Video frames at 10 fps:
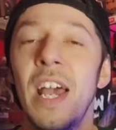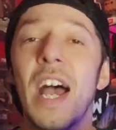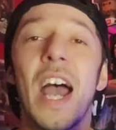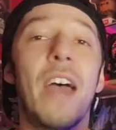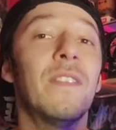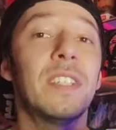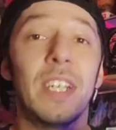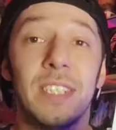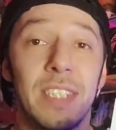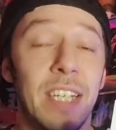I haven't
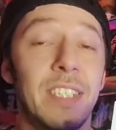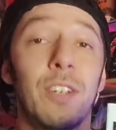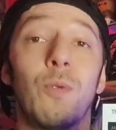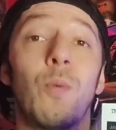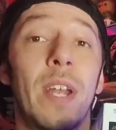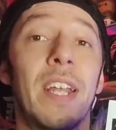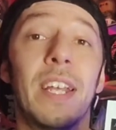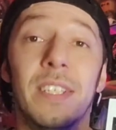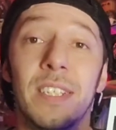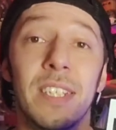dissected or went
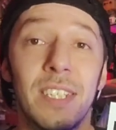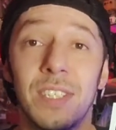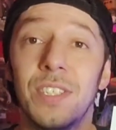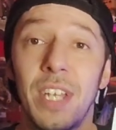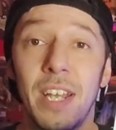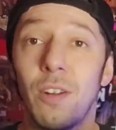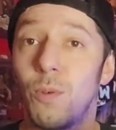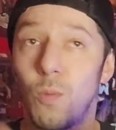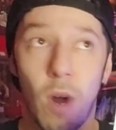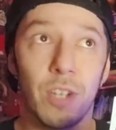into this yet or
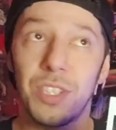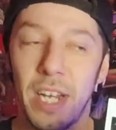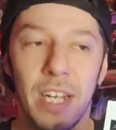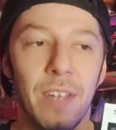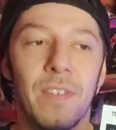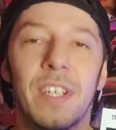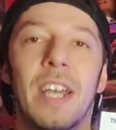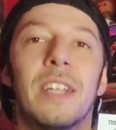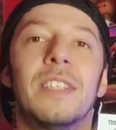watched any of it yet.